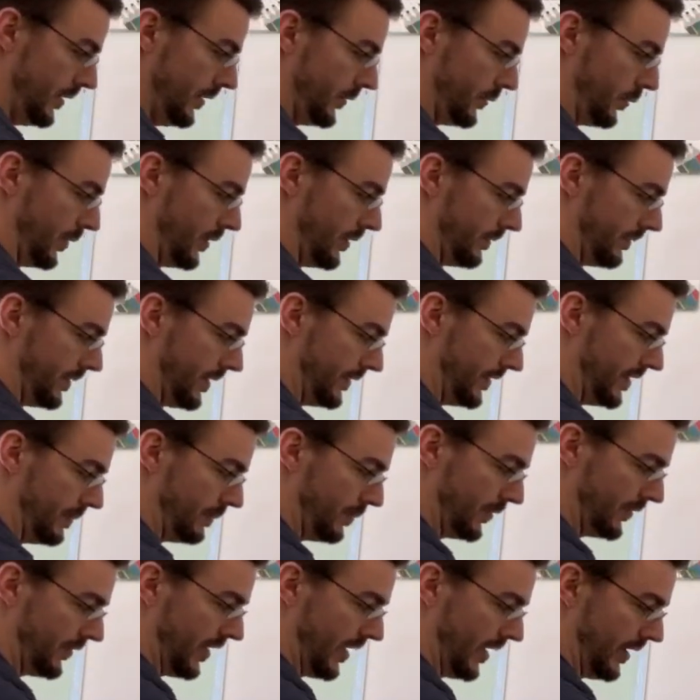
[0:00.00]

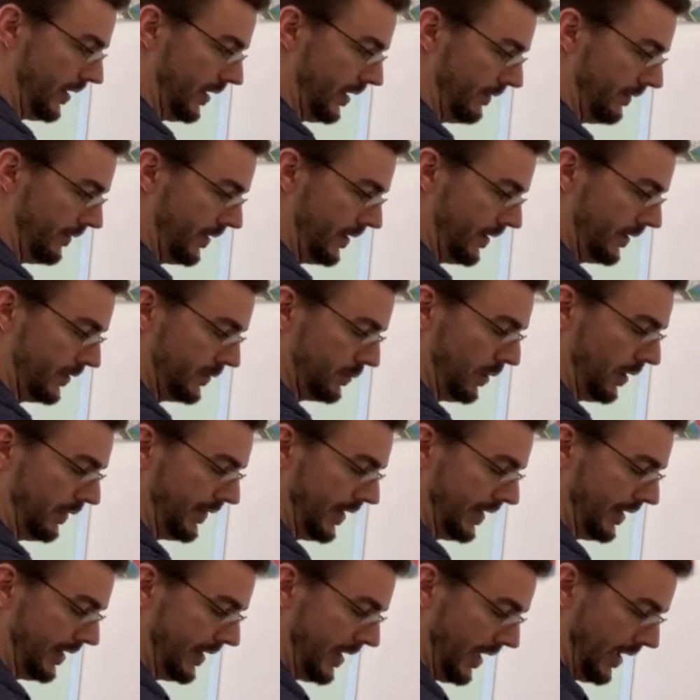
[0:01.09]
15% of
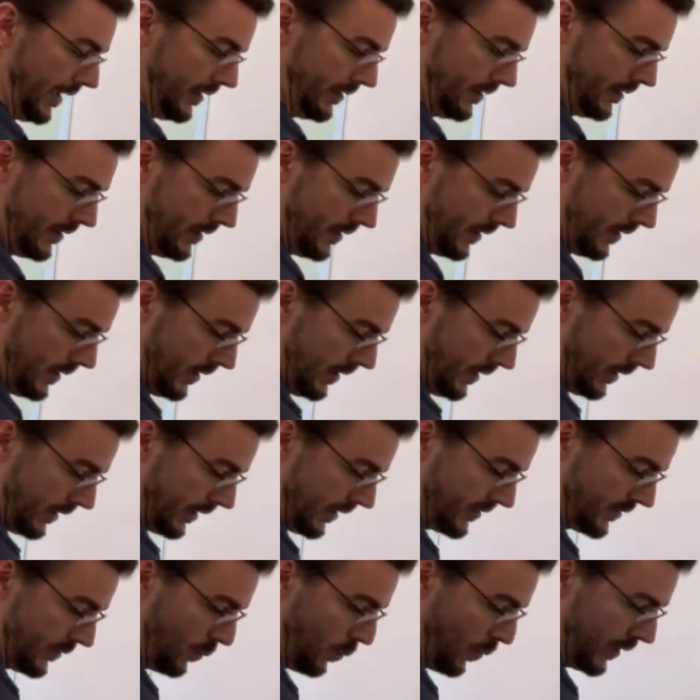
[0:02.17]
1289
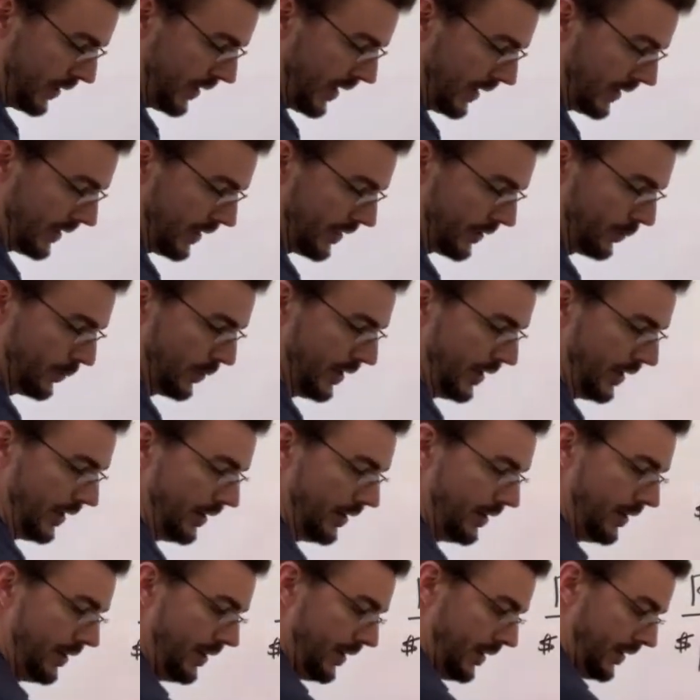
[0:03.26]
gets you
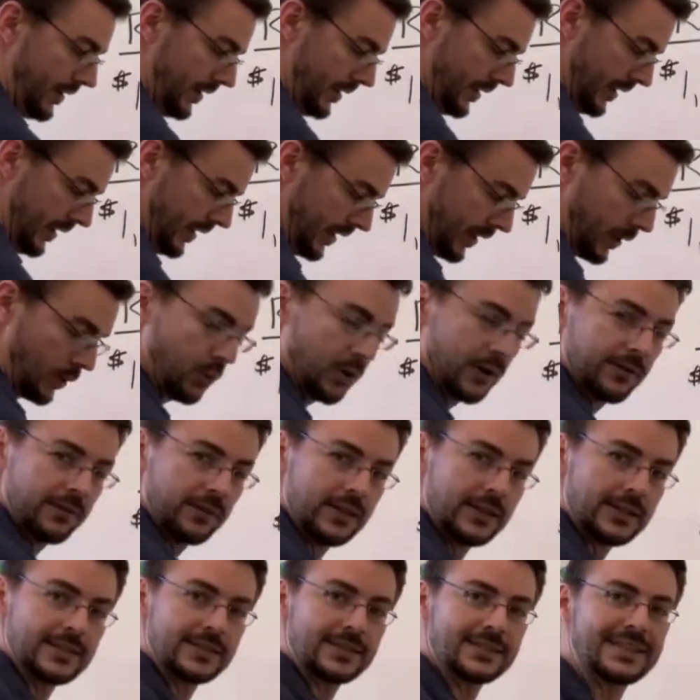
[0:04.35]
193 in
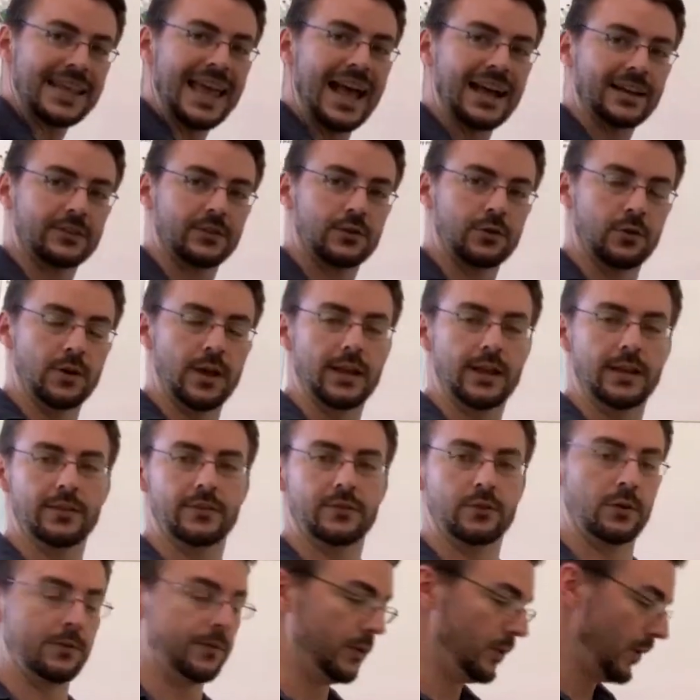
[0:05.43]
equivalent tax credit.
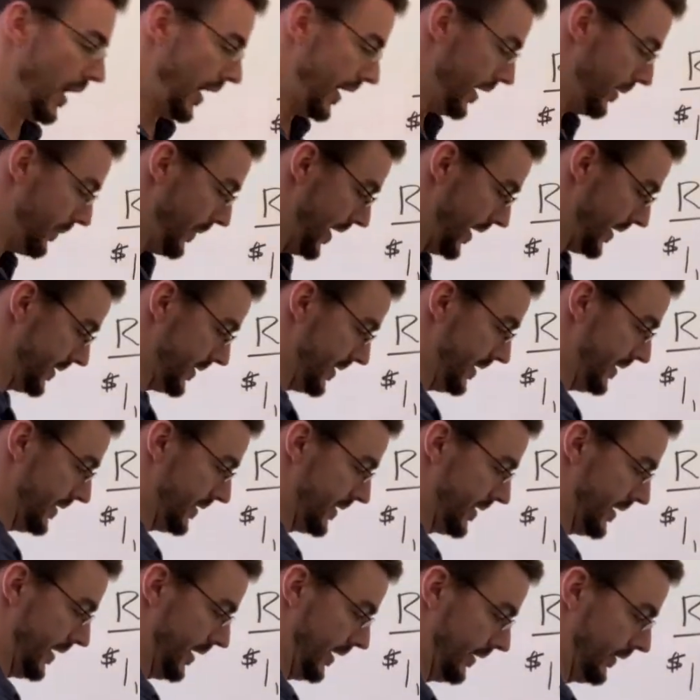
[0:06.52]
So if you itemize these
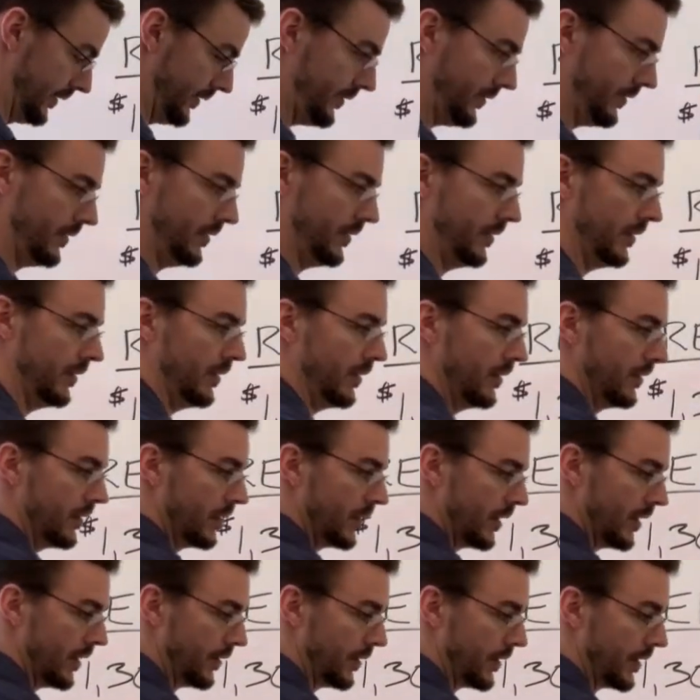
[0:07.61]
things
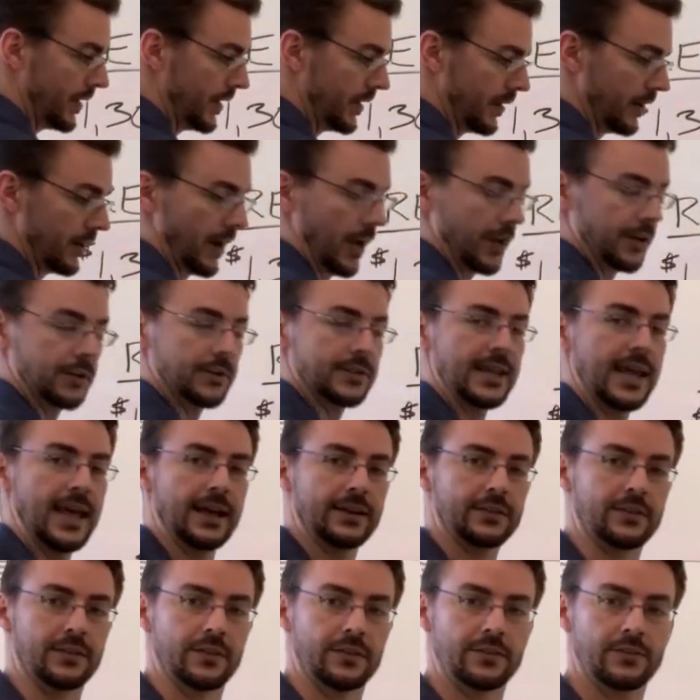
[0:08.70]
here and here on your
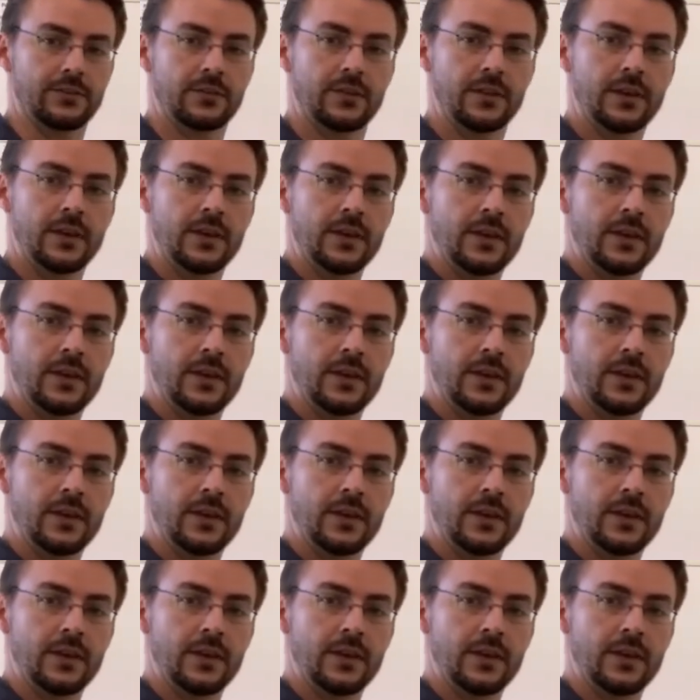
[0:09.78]
taxes,